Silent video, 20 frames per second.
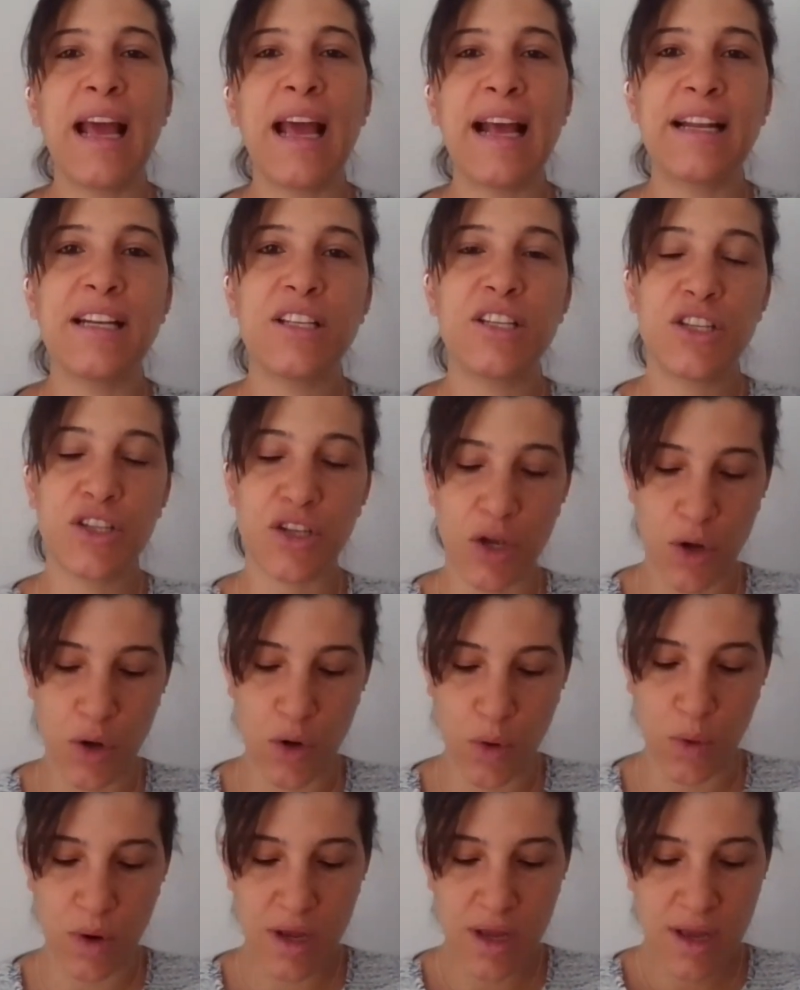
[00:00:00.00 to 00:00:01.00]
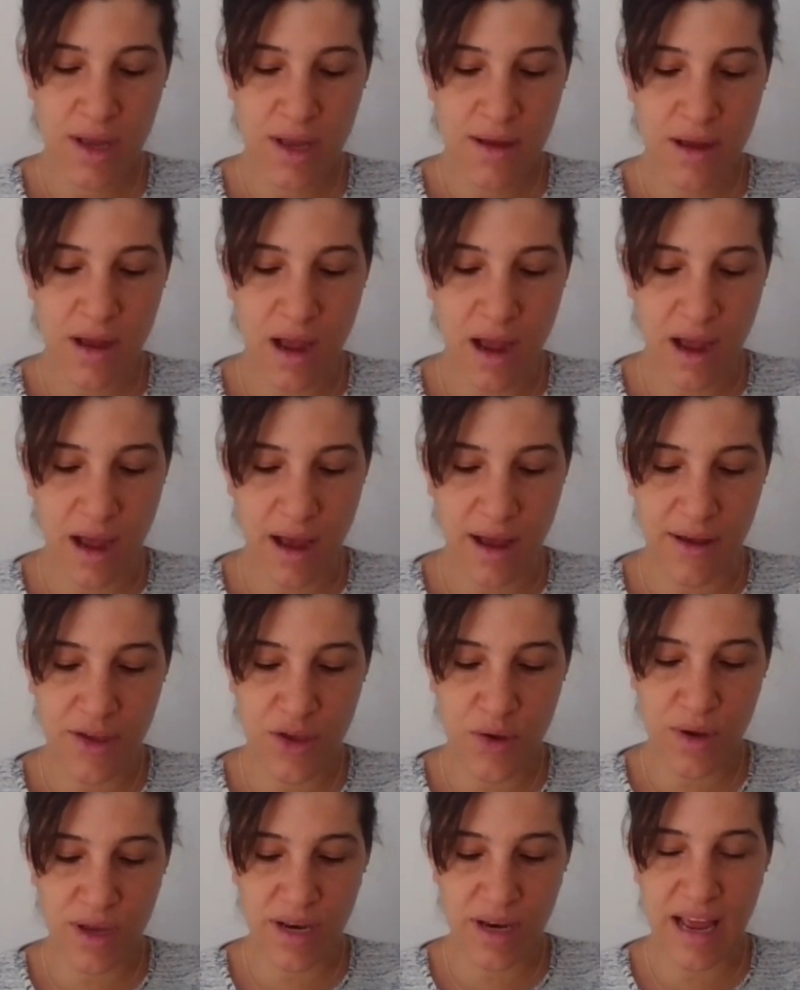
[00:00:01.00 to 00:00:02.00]
And so
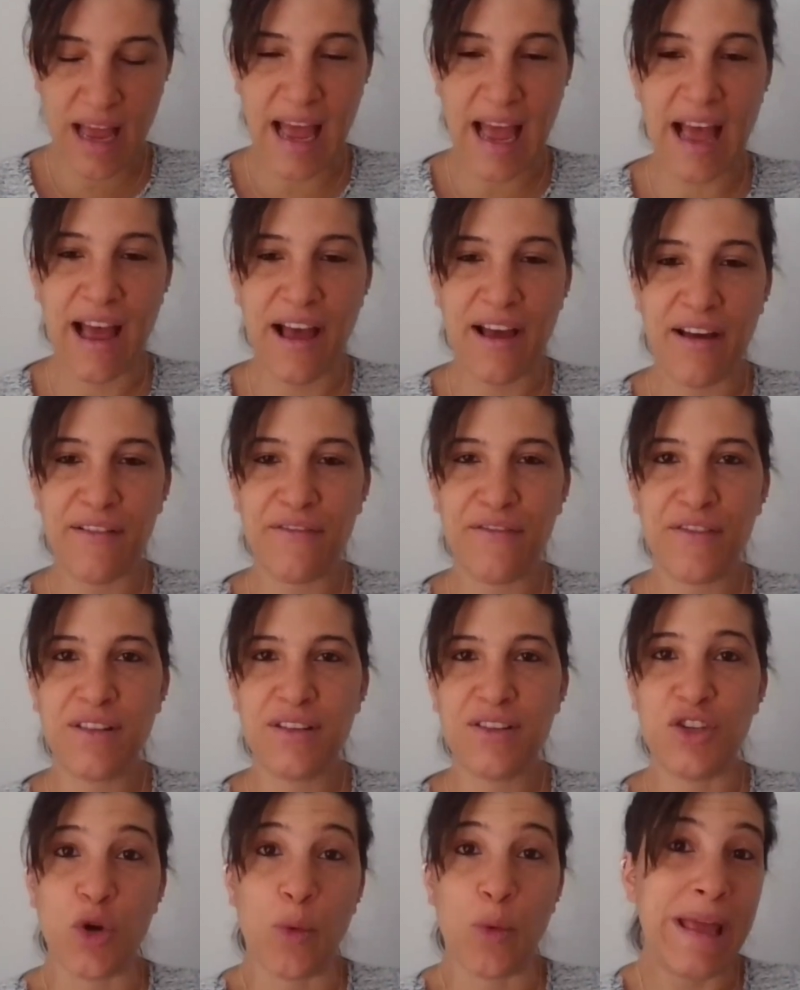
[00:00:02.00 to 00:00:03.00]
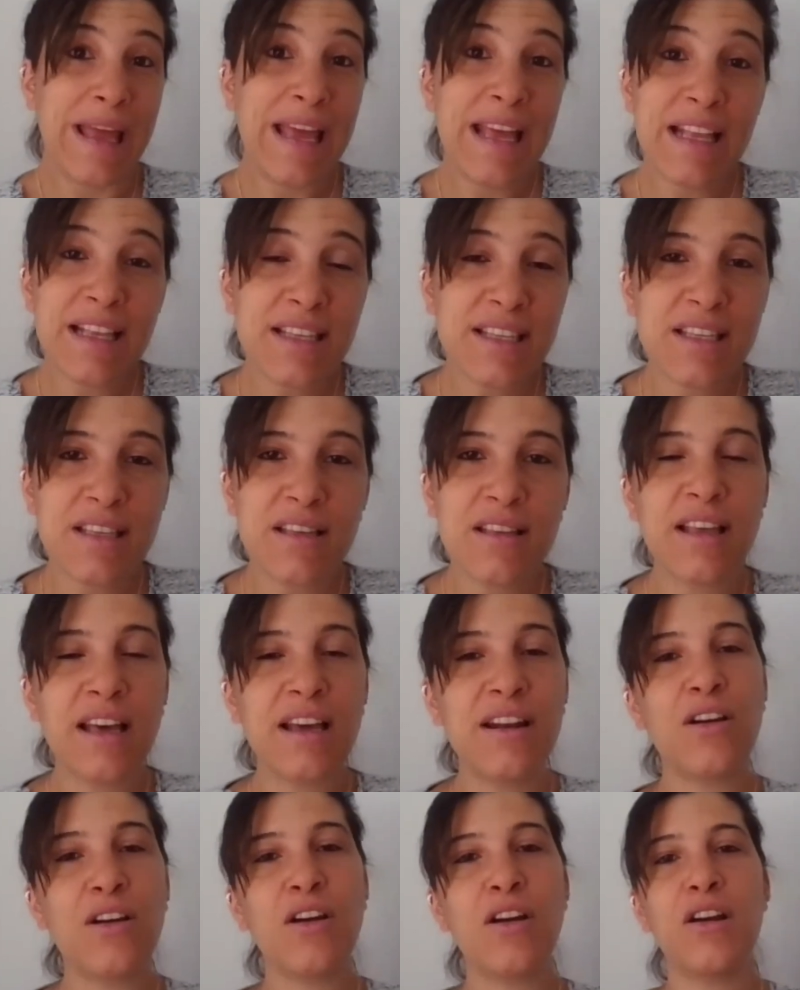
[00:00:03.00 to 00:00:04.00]
you can have domains
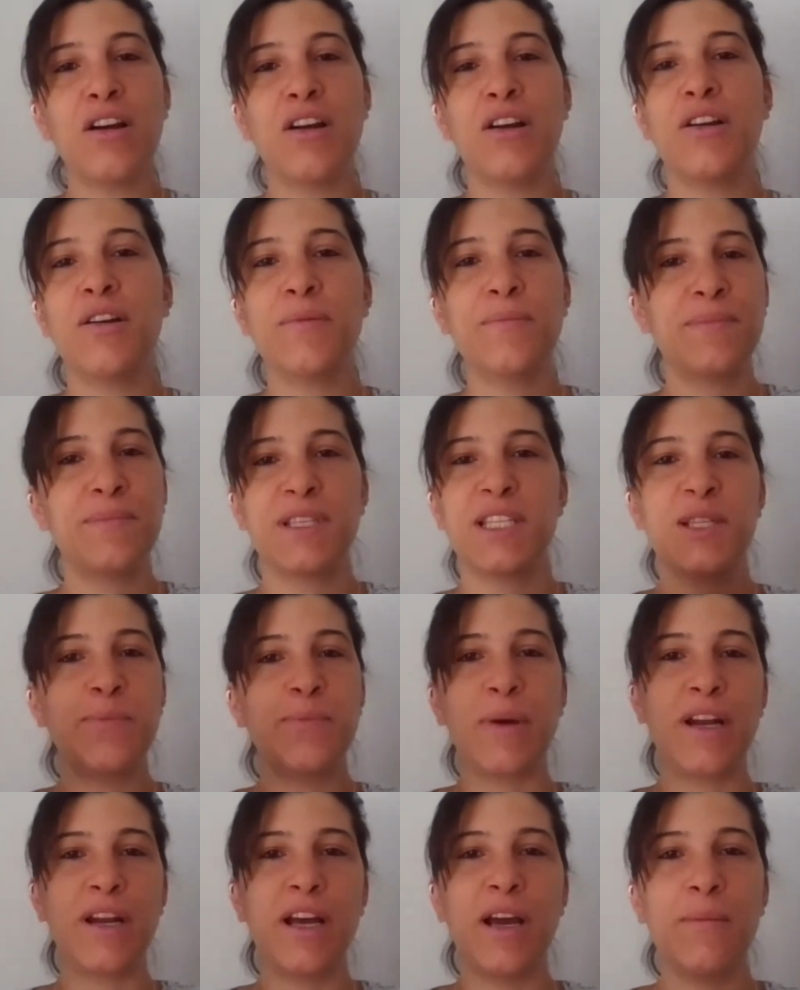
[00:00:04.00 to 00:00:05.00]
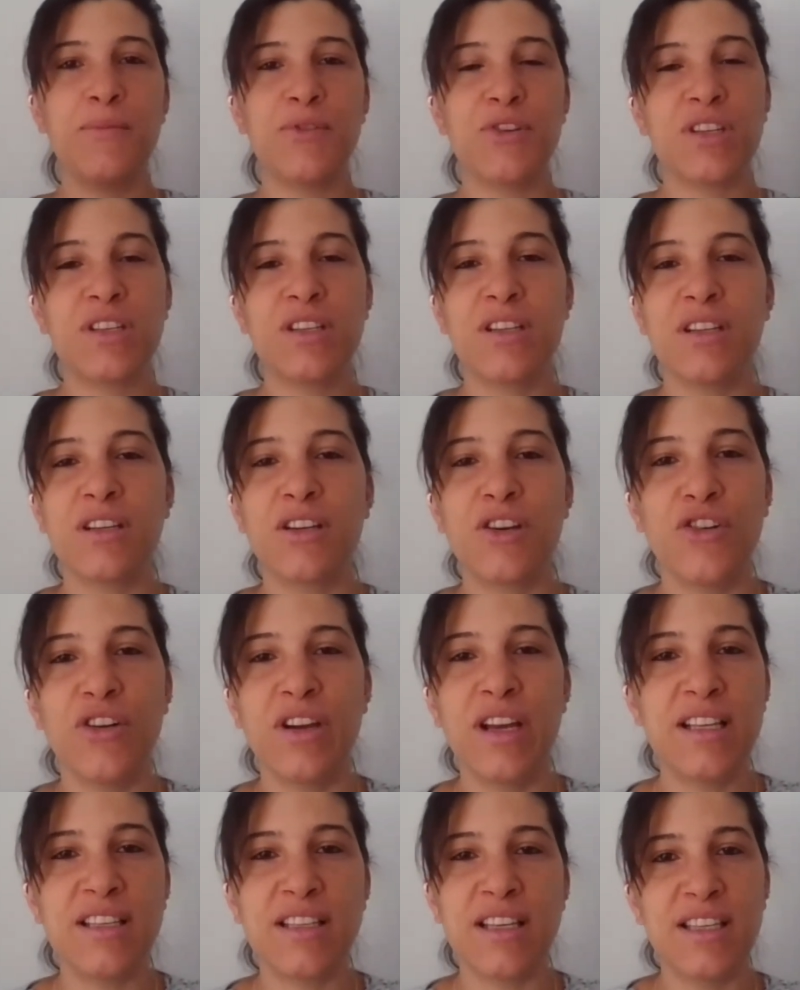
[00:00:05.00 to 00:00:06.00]
that are spun up just to
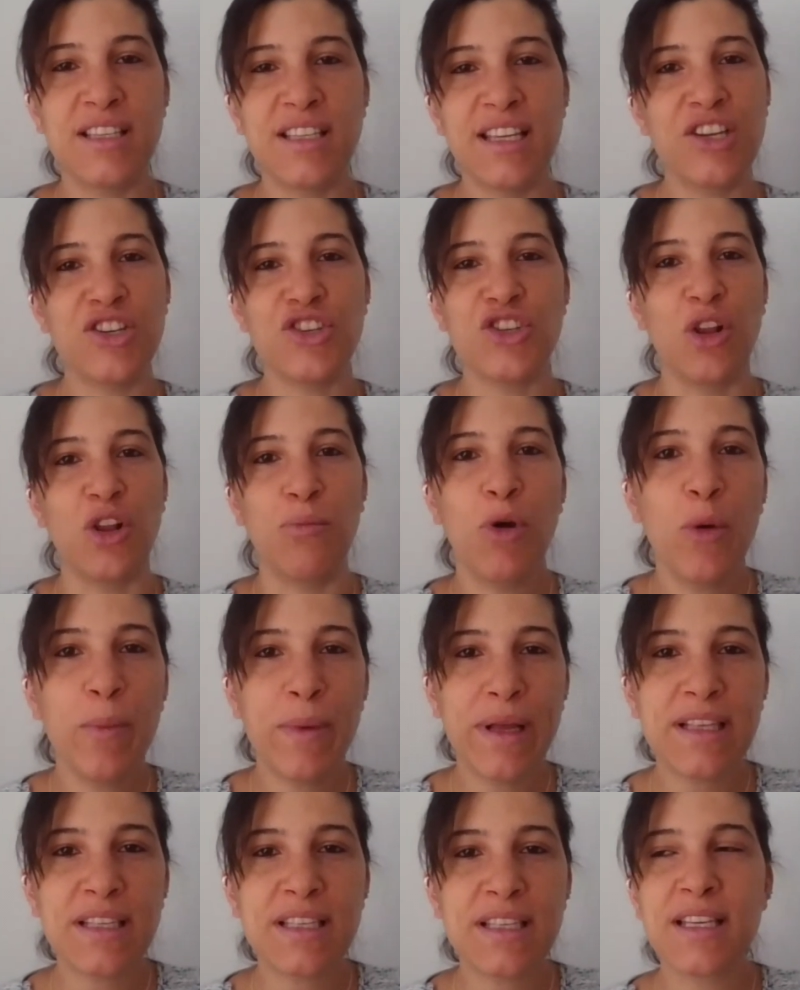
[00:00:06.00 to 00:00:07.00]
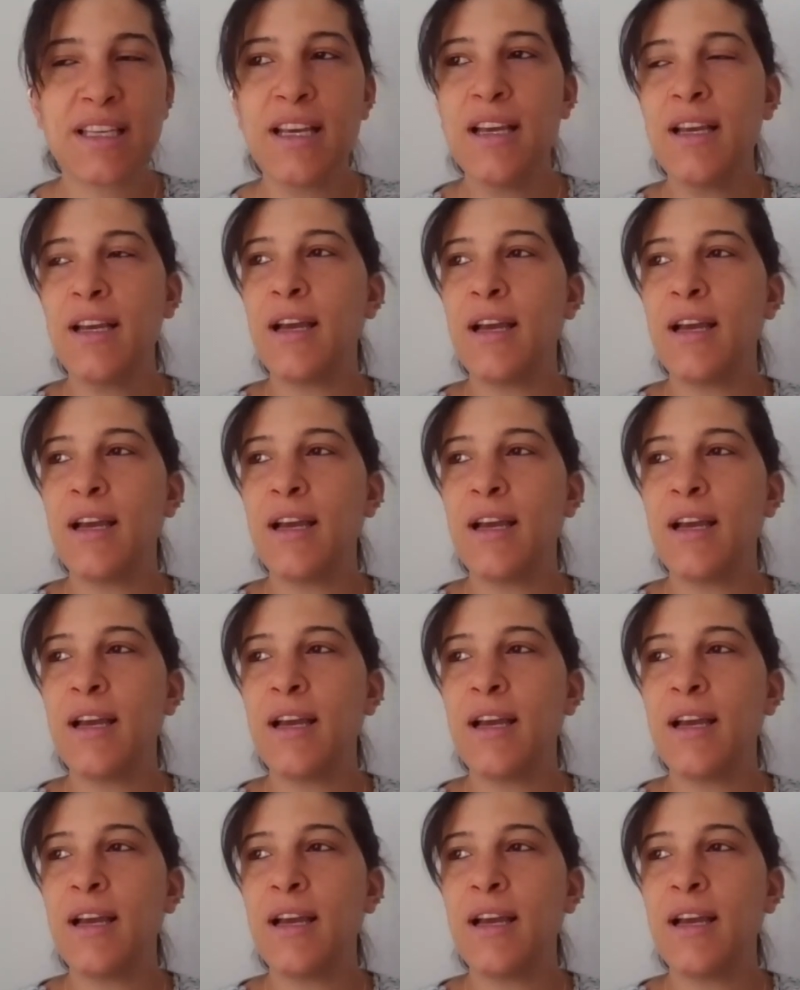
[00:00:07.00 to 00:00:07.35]
create sensational moments.